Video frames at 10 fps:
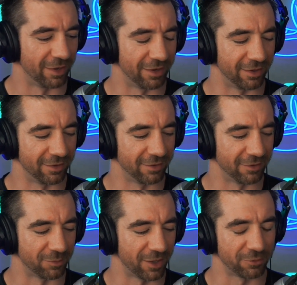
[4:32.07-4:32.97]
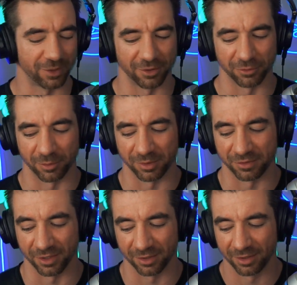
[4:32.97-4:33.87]
I this past week I was a little bit
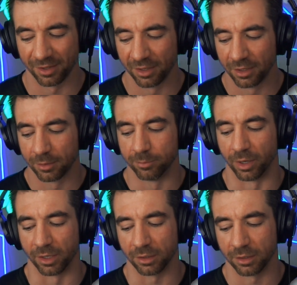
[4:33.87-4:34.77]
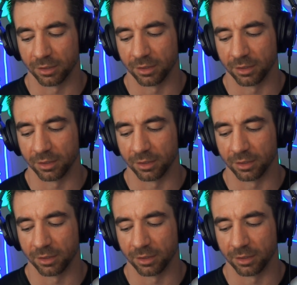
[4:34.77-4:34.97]
sick, but